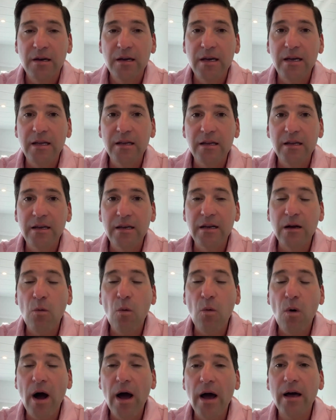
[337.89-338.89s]
in a
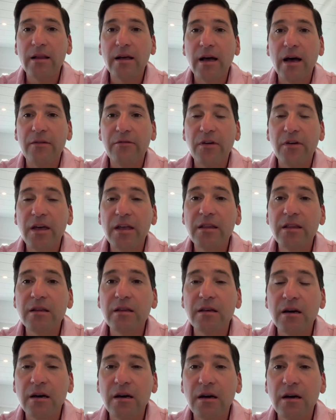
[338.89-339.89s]
while have hit
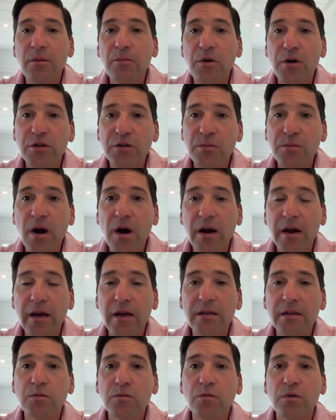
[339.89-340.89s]
emerging markets,